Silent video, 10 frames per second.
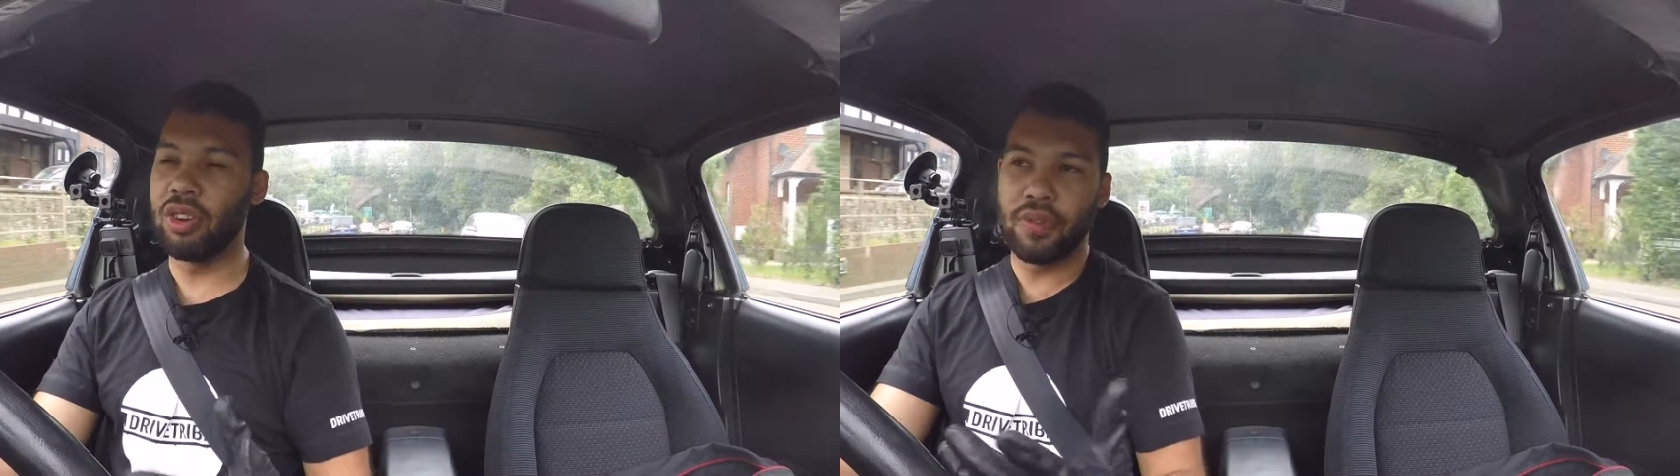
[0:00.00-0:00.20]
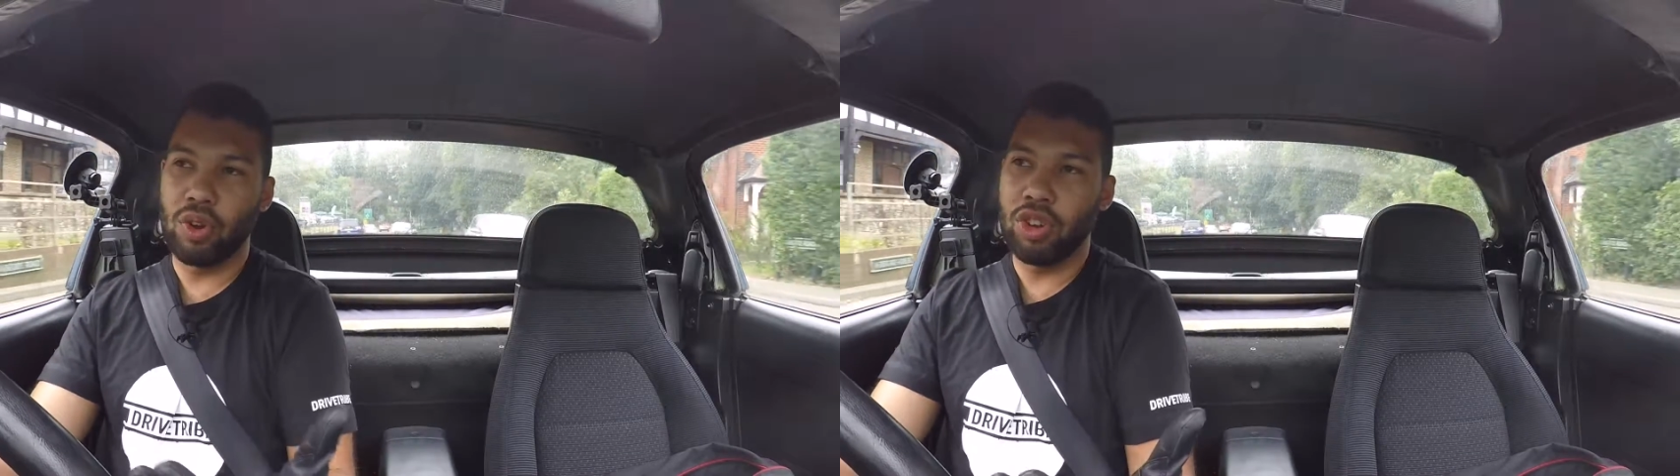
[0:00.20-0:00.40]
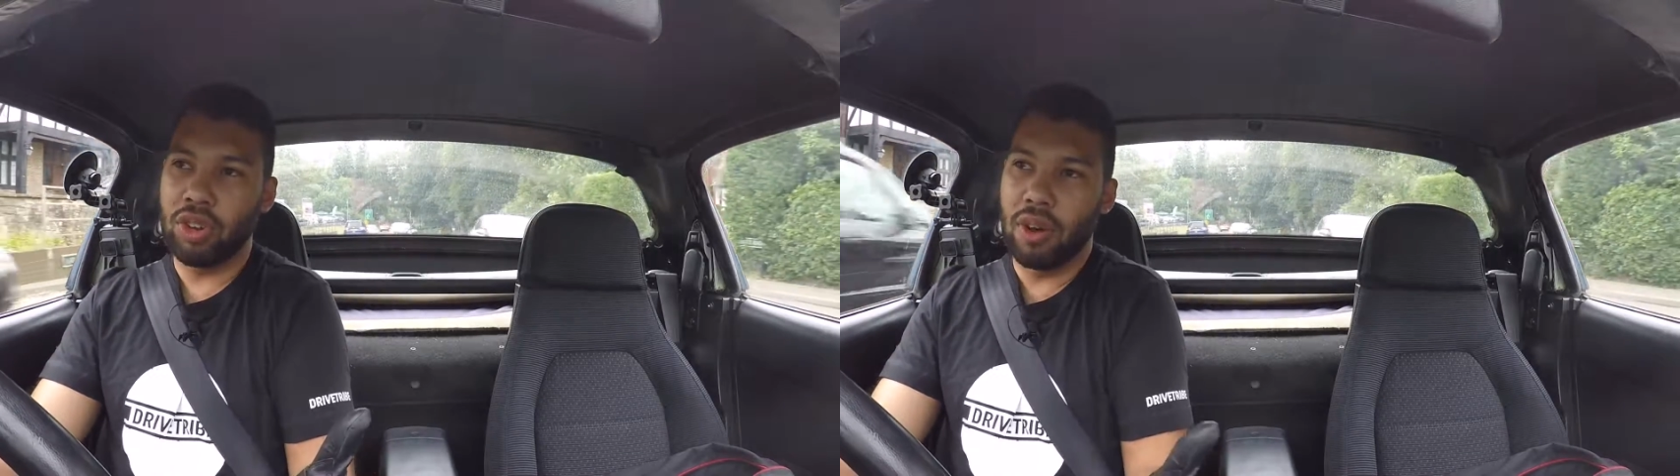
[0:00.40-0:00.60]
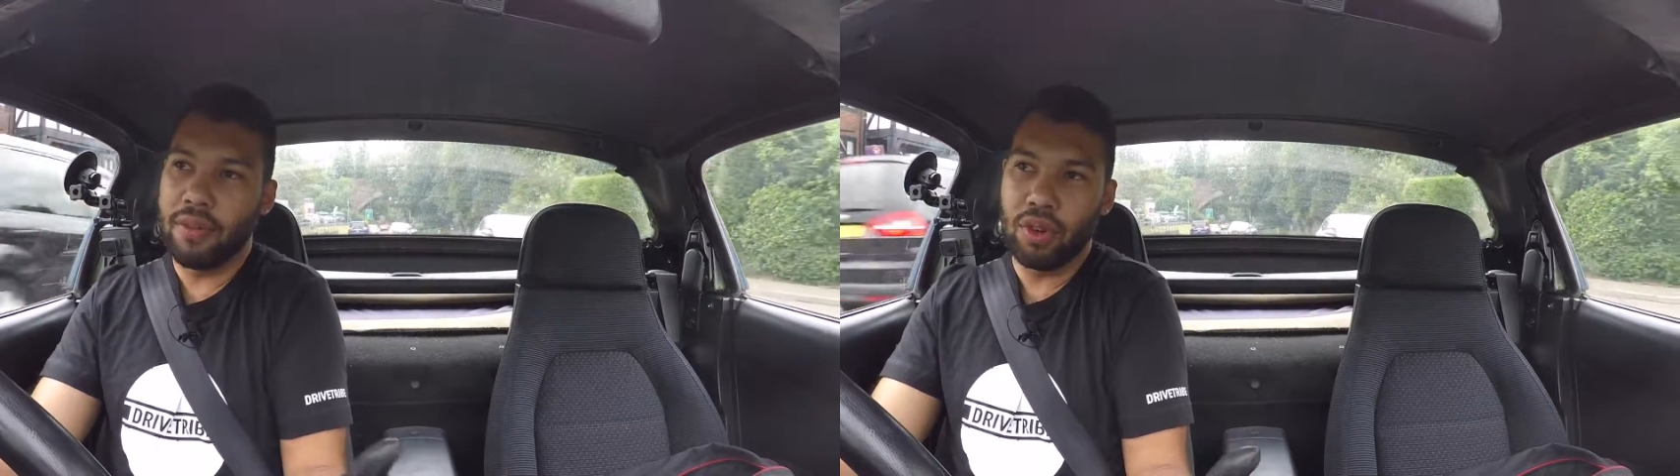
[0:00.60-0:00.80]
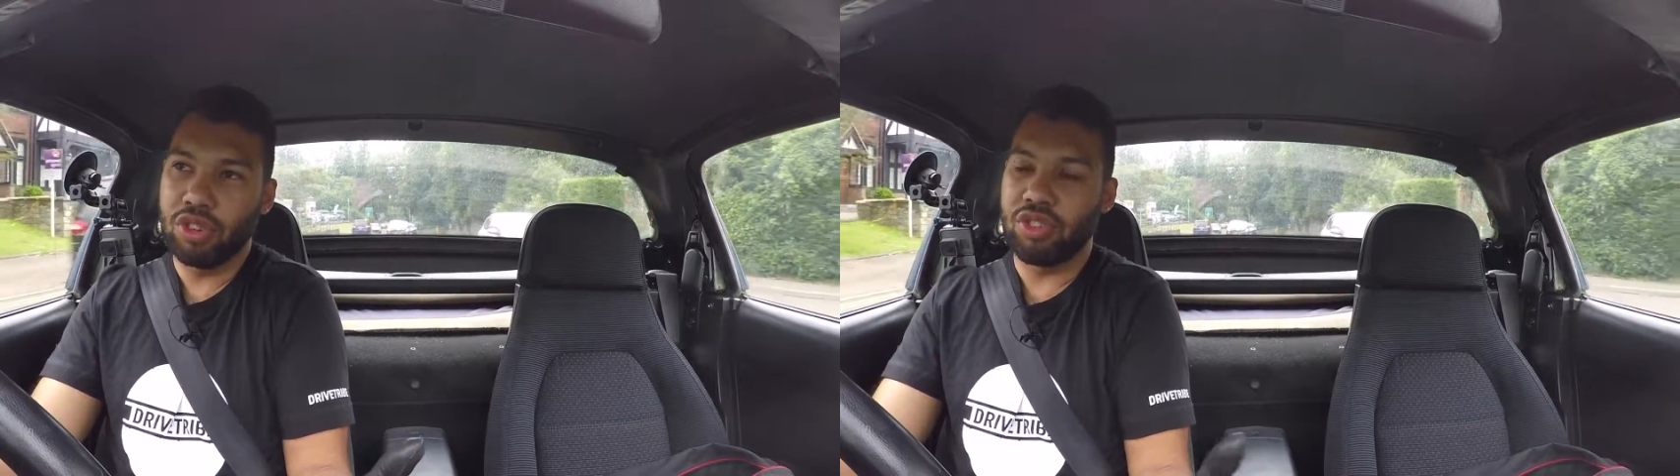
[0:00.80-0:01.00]
of
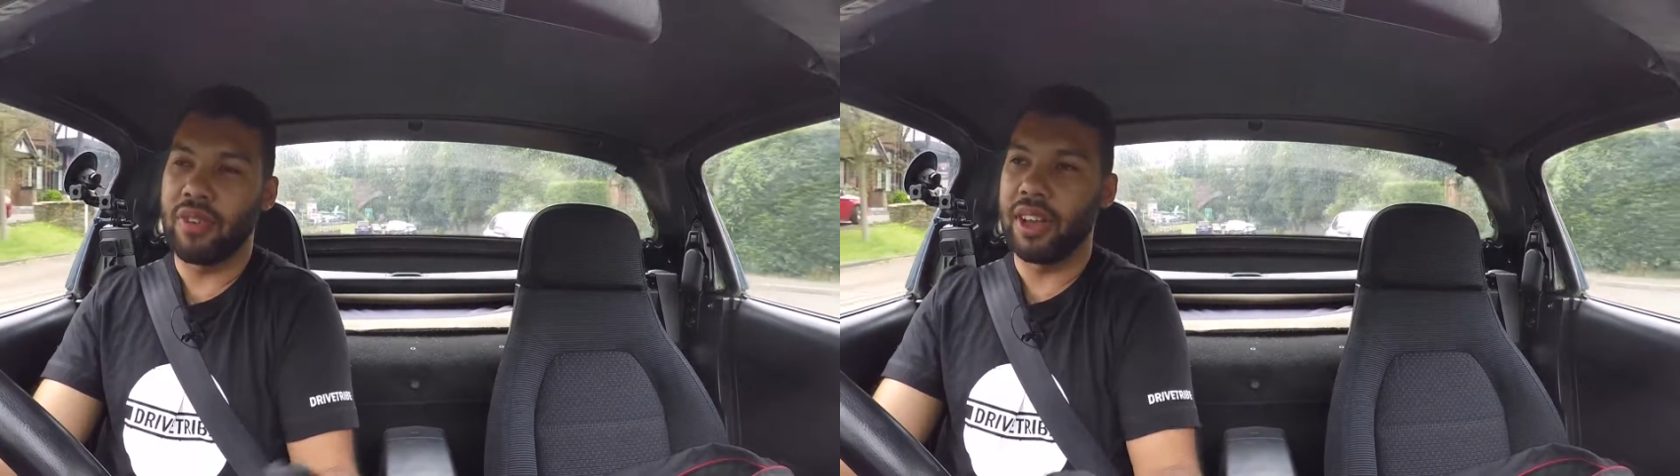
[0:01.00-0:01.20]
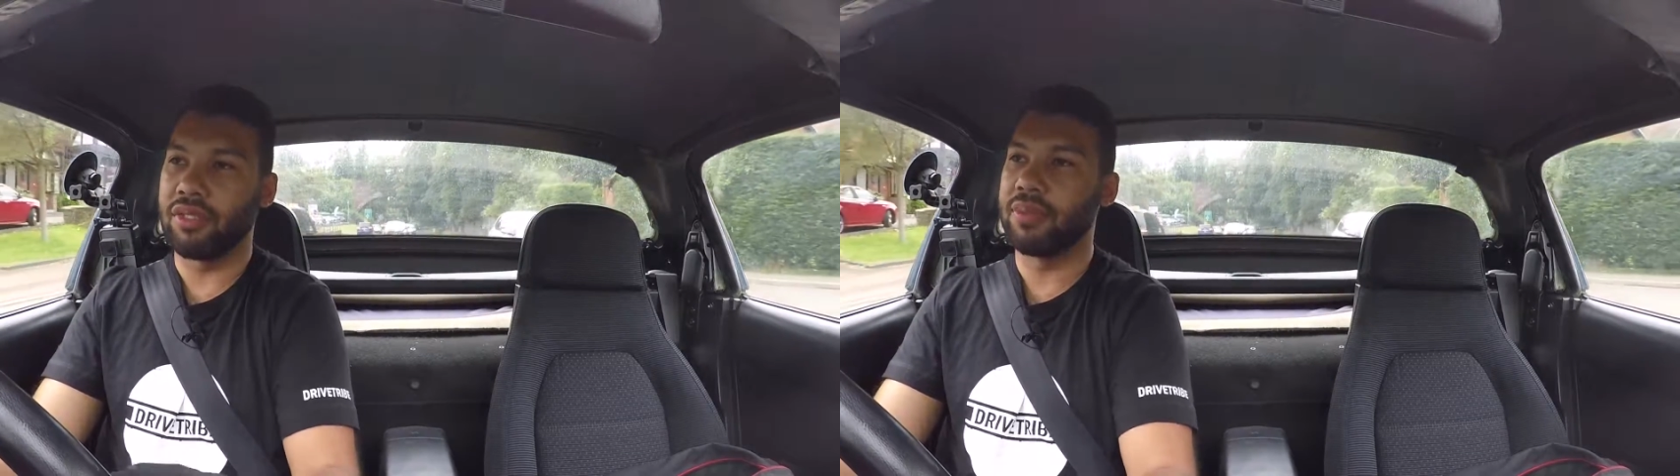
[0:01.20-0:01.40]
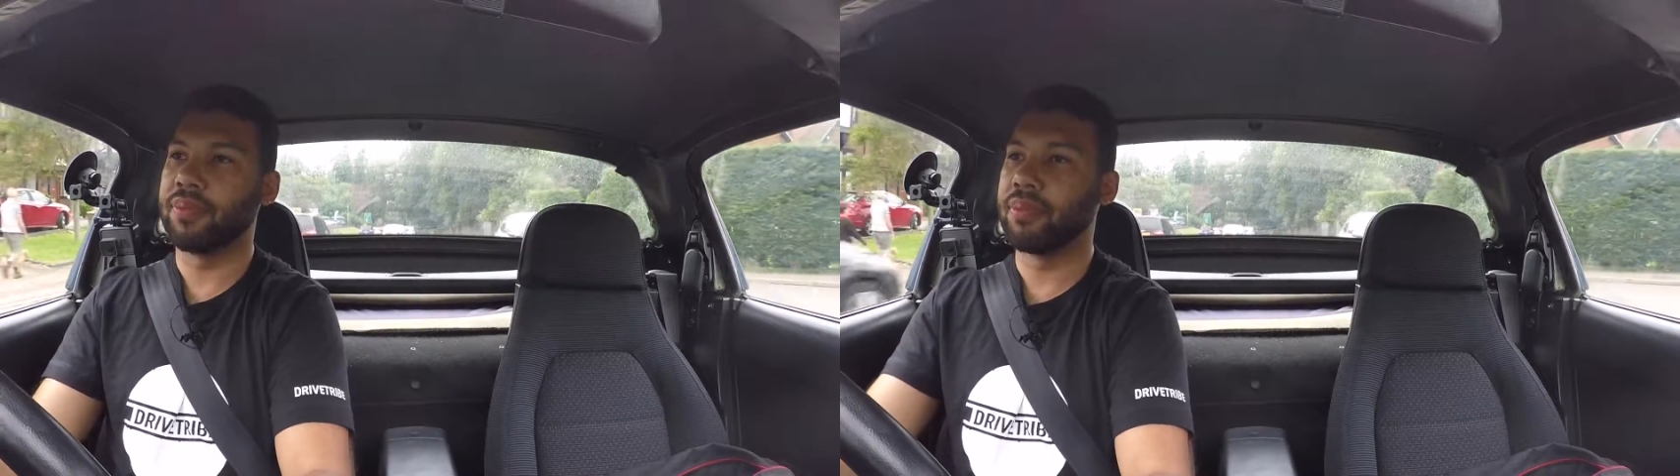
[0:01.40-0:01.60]
course there is.